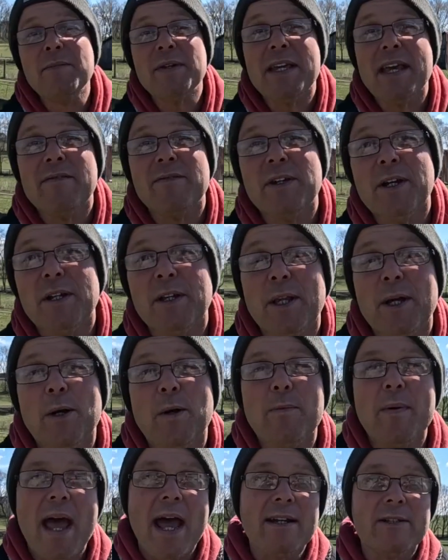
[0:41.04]
me give you a
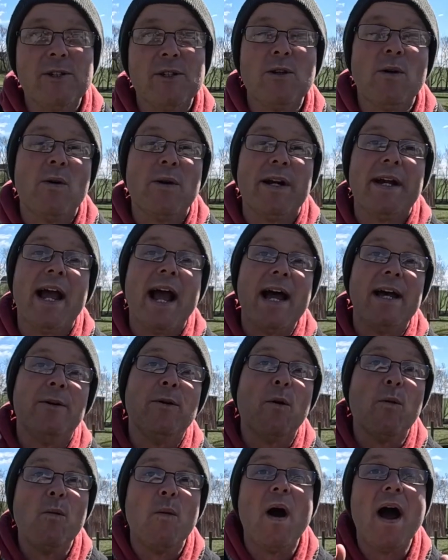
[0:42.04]
little backstory
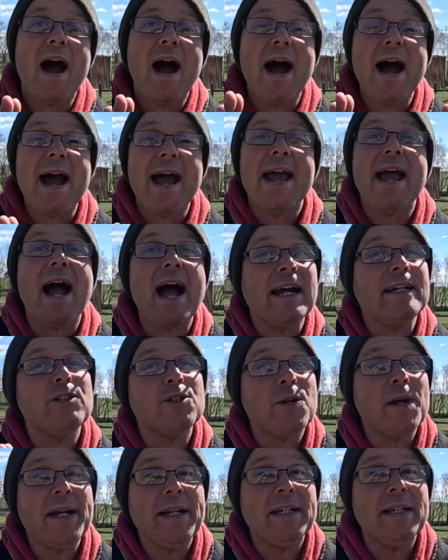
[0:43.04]
on why I
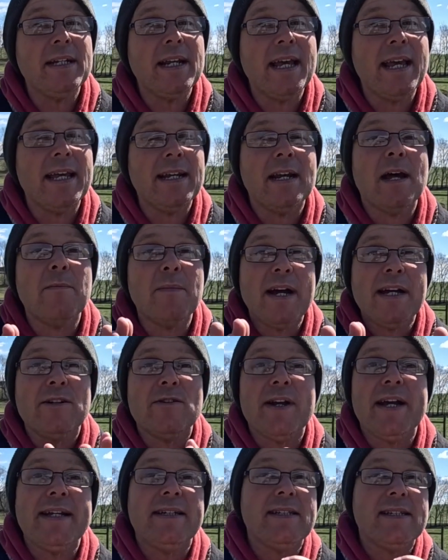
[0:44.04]
traded in my
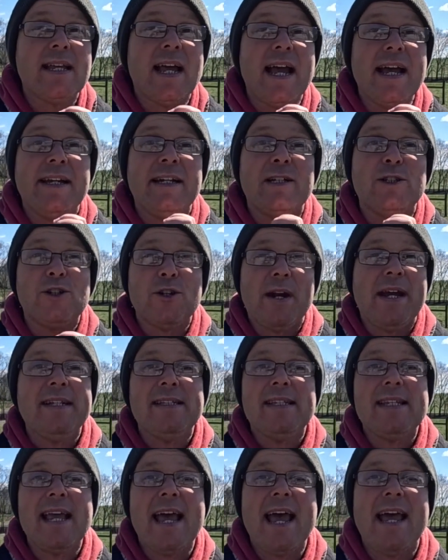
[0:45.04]
Grand Design
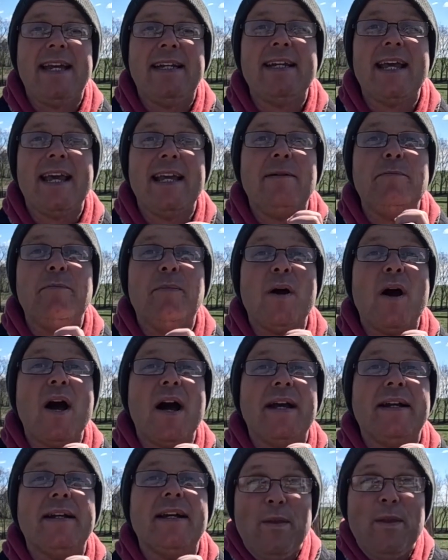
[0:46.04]
Transcend and
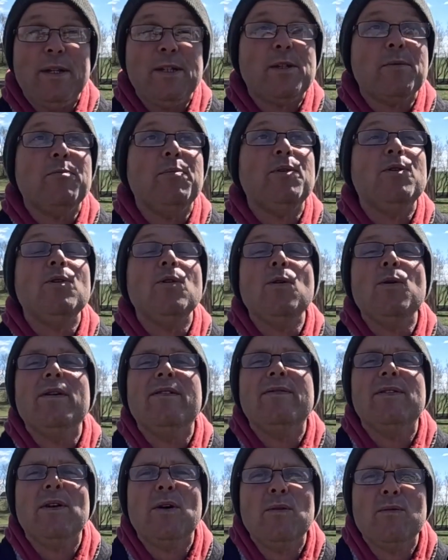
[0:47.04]
bought this
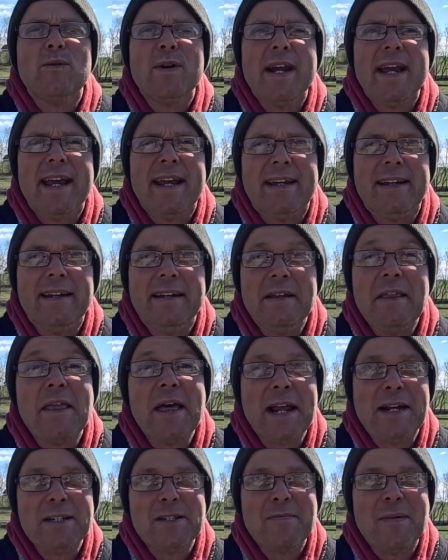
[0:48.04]
beautiful rig
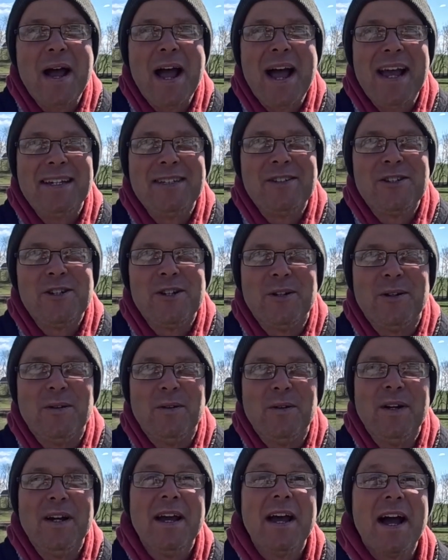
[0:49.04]
that is behind
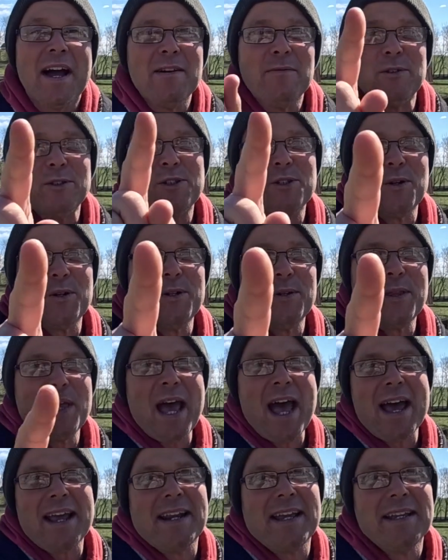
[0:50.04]
you. I will show you
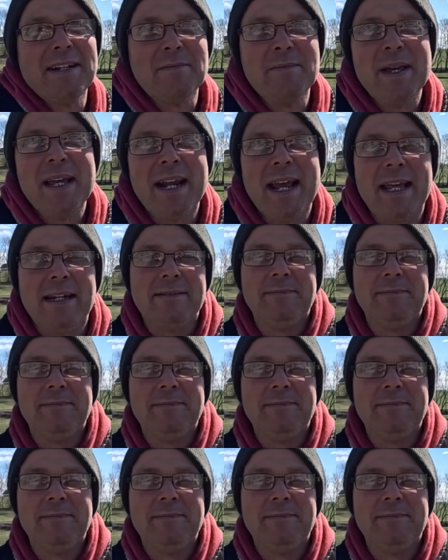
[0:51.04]
that in a minute.